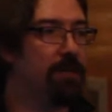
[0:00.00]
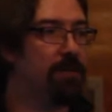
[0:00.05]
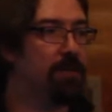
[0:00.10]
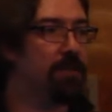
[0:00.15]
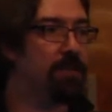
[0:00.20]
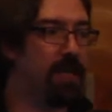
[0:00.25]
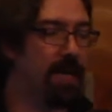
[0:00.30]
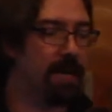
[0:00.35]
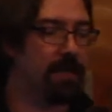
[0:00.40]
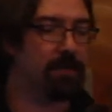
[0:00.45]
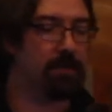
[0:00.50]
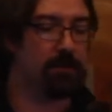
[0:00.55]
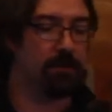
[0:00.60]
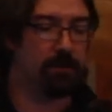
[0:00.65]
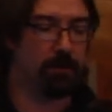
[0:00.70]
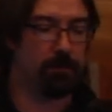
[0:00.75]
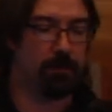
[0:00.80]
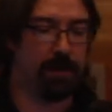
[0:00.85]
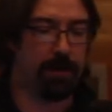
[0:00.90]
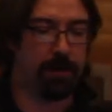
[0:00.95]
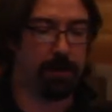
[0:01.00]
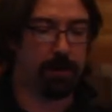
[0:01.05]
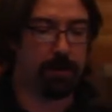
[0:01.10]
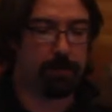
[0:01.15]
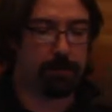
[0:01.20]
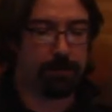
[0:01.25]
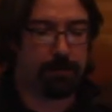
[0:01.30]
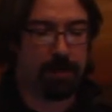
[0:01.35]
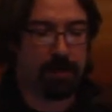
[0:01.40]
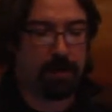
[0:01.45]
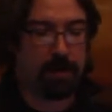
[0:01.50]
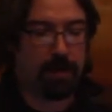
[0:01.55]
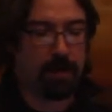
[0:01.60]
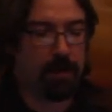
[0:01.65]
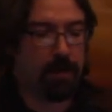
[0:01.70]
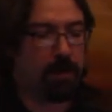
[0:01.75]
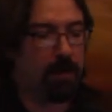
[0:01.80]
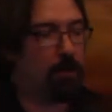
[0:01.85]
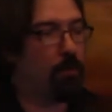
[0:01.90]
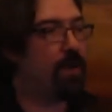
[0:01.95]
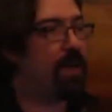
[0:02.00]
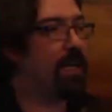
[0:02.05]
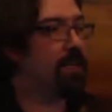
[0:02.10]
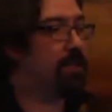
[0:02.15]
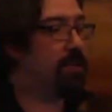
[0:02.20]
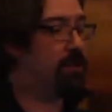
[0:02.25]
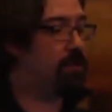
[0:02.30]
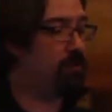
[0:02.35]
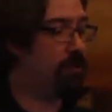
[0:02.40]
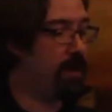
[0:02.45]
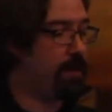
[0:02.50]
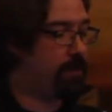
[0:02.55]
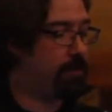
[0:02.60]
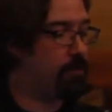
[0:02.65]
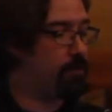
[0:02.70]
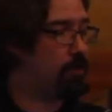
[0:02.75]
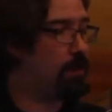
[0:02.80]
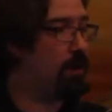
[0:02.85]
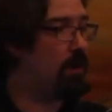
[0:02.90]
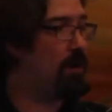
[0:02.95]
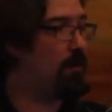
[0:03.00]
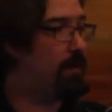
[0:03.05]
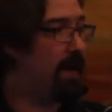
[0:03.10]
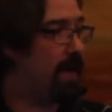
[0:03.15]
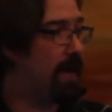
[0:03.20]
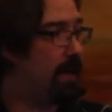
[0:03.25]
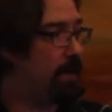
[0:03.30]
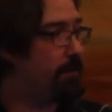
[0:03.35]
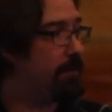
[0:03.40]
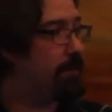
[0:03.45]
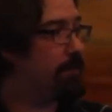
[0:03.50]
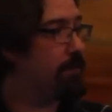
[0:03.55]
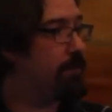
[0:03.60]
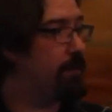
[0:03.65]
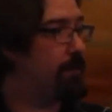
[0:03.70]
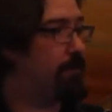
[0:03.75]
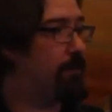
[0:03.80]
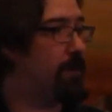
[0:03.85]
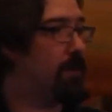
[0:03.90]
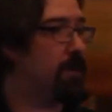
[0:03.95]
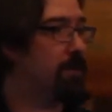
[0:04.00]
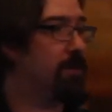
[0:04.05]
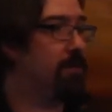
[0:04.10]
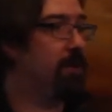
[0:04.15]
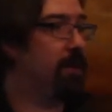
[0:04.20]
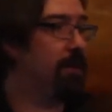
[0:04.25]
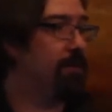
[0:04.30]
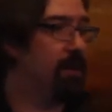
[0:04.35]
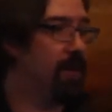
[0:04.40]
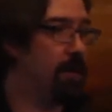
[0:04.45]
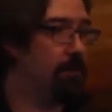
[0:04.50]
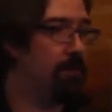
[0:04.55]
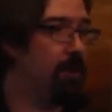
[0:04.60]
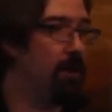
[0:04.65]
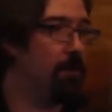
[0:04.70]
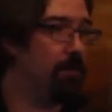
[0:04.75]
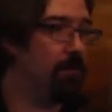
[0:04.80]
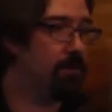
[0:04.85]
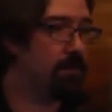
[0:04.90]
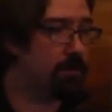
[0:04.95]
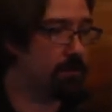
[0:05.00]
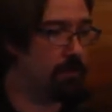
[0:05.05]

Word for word: understands a little better. We get straight through call paths, as far as the JVM knows.